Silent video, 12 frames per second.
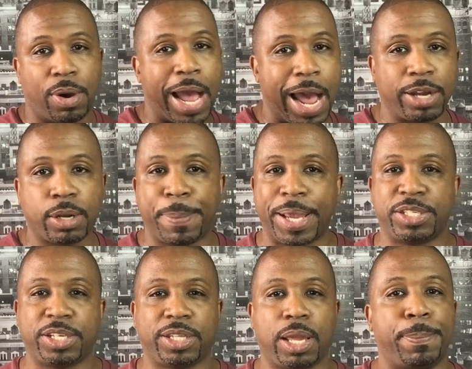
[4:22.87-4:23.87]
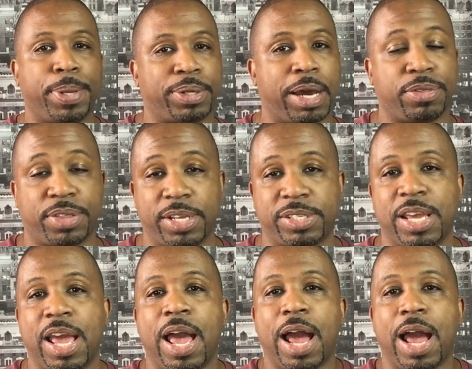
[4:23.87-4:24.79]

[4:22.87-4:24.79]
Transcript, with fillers: how to basically build out this,